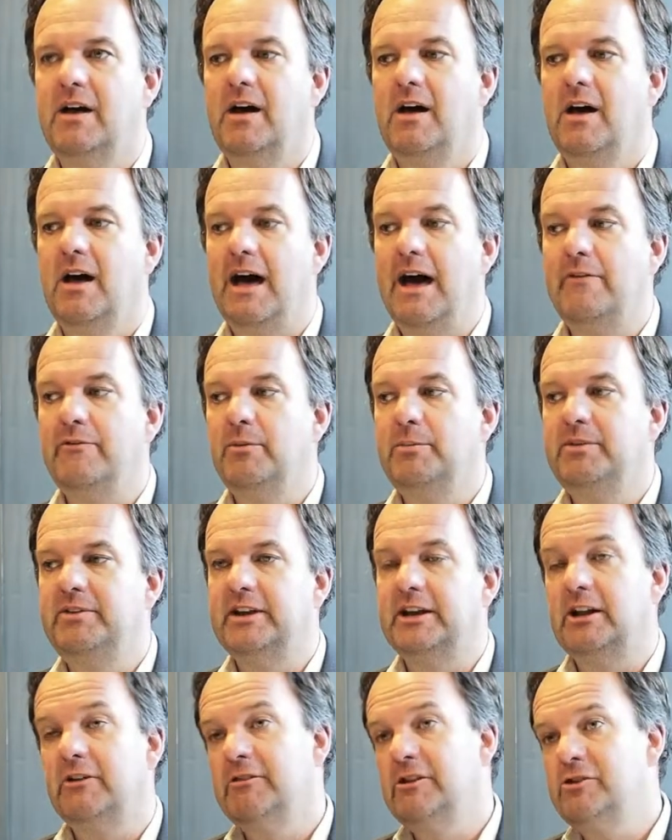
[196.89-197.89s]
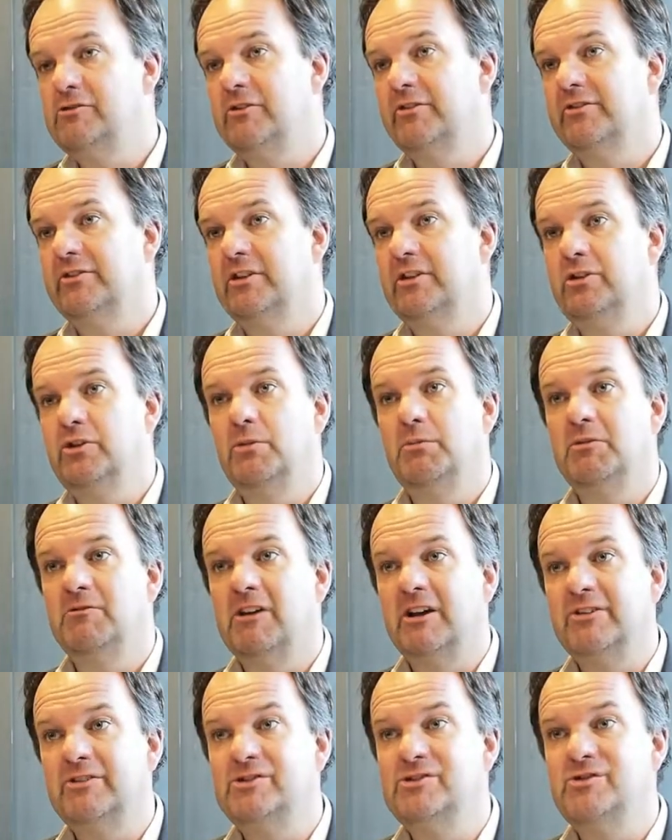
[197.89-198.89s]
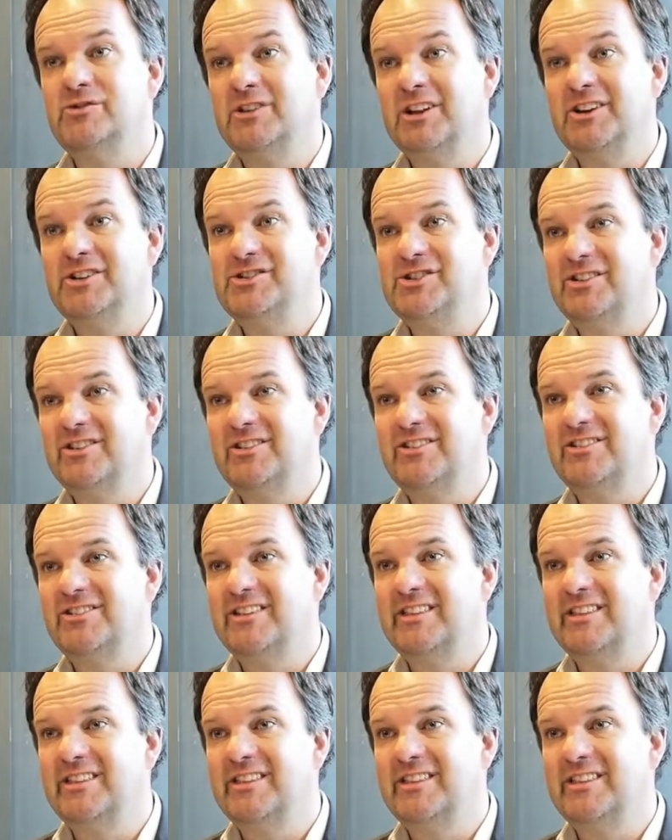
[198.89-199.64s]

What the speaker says: have a particular interest in human rights due diligence,